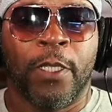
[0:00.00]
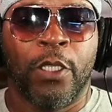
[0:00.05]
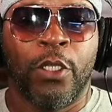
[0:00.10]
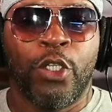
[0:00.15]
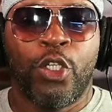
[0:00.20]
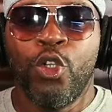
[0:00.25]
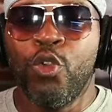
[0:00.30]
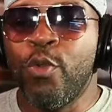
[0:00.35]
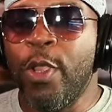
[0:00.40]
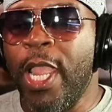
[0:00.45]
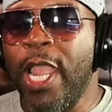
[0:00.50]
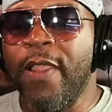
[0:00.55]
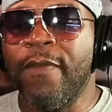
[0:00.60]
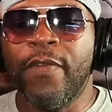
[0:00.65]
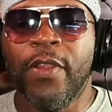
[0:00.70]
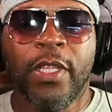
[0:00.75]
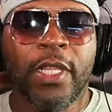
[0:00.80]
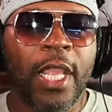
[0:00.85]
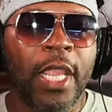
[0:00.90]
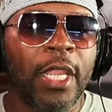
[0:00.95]
do
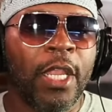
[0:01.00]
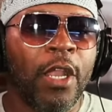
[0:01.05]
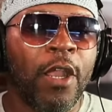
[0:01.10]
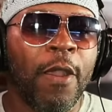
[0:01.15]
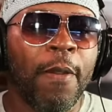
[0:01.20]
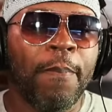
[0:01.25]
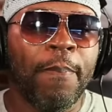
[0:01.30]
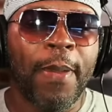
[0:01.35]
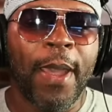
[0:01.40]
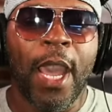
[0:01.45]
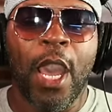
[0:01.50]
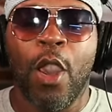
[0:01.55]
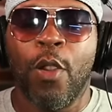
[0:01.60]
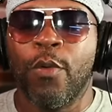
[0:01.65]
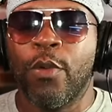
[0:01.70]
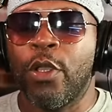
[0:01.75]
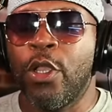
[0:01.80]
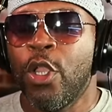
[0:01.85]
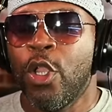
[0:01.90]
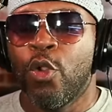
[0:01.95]
everything in her
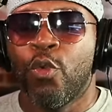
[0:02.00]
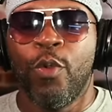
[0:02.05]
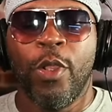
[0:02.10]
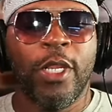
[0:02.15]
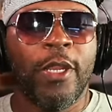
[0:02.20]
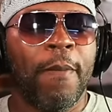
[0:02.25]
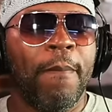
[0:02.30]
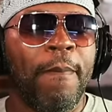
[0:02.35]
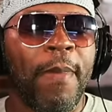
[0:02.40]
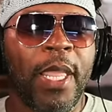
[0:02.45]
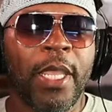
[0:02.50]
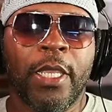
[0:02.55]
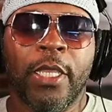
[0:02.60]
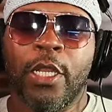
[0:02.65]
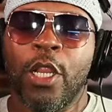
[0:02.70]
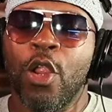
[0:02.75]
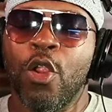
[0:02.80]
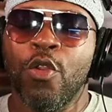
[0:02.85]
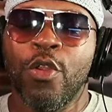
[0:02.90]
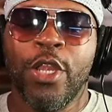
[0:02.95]
power where to make it
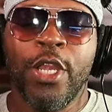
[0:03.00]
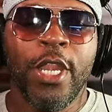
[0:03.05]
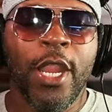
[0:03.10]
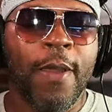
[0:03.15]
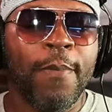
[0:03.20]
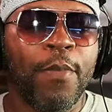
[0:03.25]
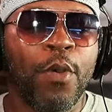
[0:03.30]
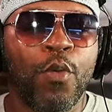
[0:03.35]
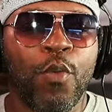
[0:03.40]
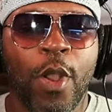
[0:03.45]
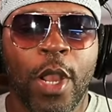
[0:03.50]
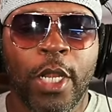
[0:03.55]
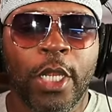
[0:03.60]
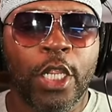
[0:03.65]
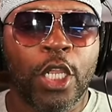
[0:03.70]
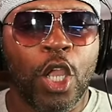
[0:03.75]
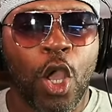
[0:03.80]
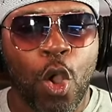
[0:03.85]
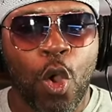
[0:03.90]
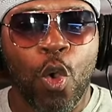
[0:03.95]
her number one
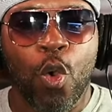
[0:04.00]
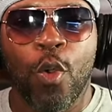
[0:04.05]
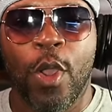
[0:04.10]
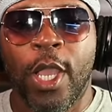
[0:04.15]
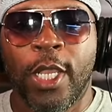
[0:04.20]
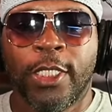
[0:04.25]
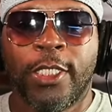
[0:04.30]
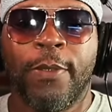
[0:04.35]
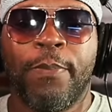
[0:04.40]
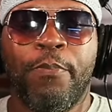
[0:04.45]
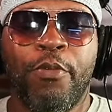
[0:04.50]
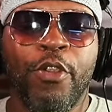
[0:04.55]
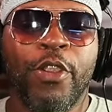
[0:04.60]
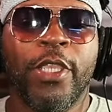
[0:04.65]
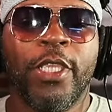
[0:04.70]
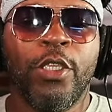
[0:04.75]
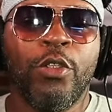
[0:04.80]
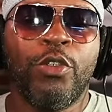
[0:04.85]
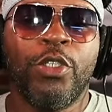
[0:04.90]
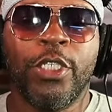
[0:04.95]
goal to bring
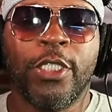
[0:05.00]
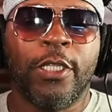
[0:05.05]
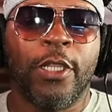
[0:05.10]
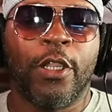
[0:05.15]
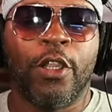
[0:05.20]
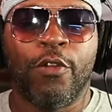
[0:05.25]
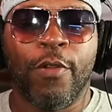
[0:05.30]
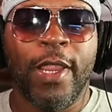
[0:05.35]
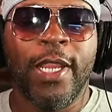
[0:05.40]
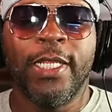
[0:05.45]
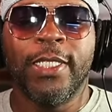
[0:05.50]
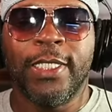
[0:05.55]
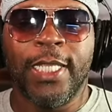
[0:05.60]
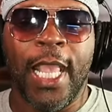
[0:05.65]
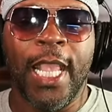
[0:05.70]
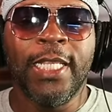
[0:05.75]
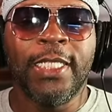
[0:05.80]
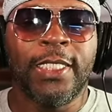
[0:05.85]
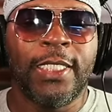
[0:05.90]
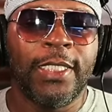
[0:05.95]
you to the greatest
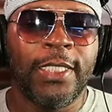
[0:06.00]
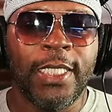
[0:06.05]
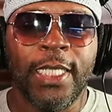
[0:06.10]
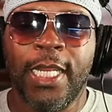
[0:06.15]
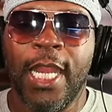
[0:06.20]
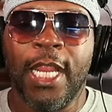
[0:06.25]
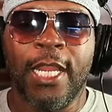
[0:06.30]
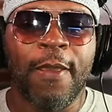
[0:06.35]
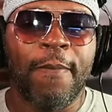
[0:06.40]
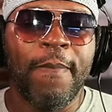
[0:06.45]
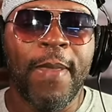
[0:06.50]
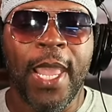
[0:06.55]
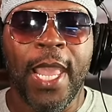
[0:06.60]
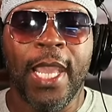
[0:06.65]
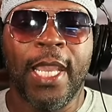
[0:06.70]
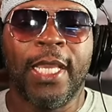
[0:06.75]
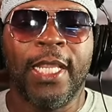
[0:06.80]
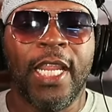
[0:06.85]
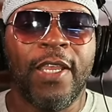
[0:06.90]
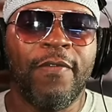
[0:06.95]
ecstasy that a man
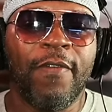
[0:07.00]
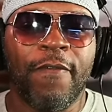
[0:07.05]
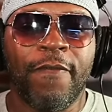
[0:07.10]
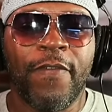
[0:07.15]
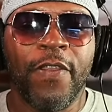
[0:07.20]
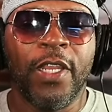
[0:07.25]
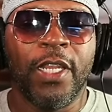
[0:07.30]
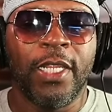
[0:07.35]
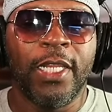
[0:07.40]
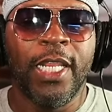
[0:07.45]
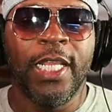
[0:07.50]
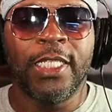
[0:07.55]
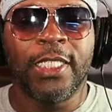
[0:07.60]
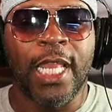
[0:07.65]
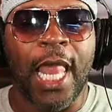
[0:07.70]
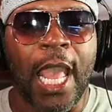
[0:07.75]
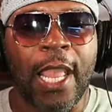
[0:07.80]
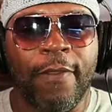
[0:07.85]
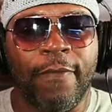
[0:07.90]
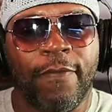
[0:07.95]
could ever feel in his
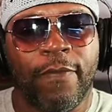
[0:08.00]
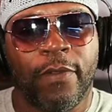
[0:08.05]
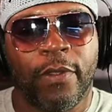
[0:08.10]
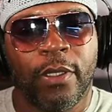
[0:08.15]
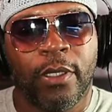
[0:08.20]
life.